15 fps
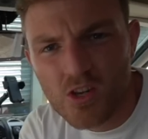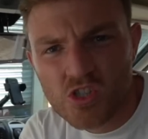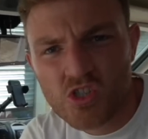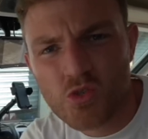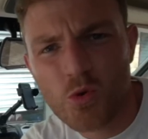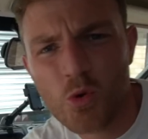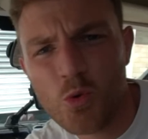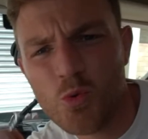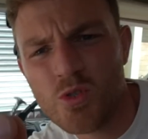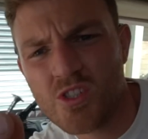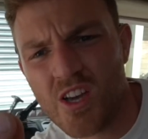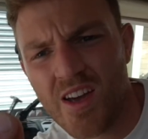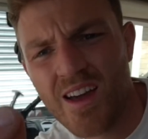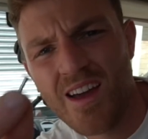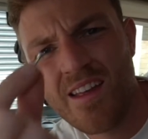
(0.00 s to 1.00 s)
screws
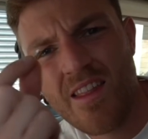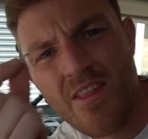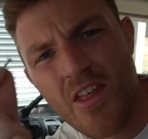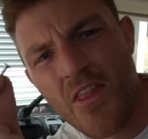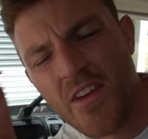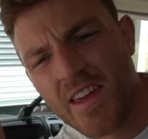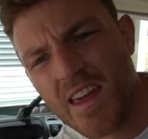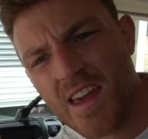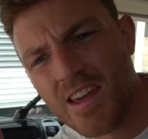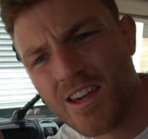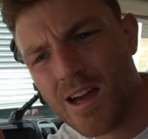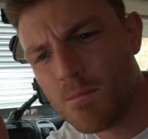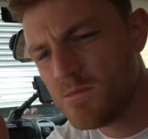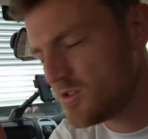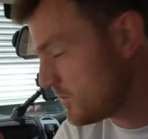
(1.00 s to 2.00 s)
that the kit comes